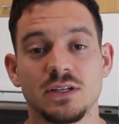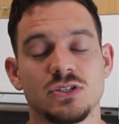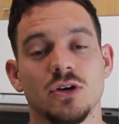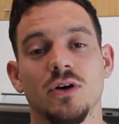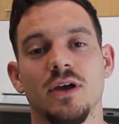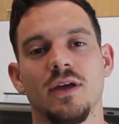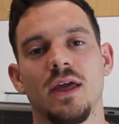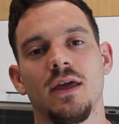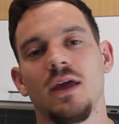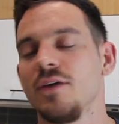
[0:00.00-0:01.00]
So
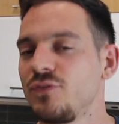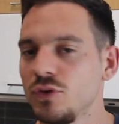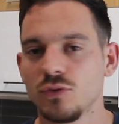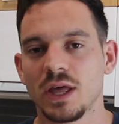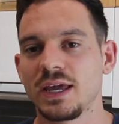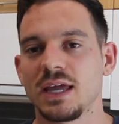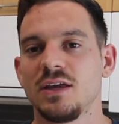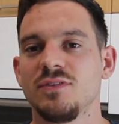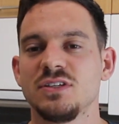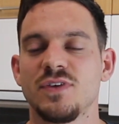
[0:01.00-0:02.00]
if you like any
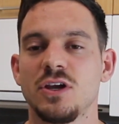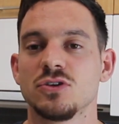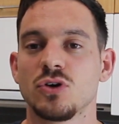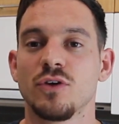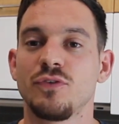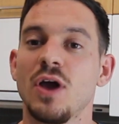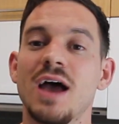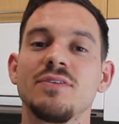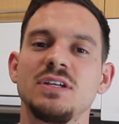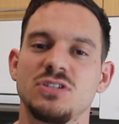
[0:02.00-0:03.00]
of these videos, or if you
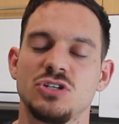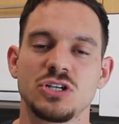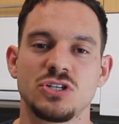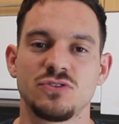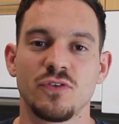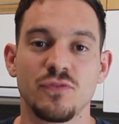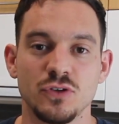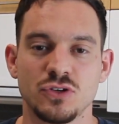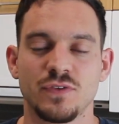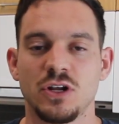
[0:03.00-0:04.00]
have any suggestions for
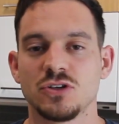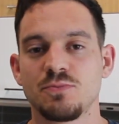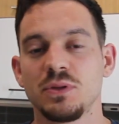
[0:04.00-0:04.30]
future videos,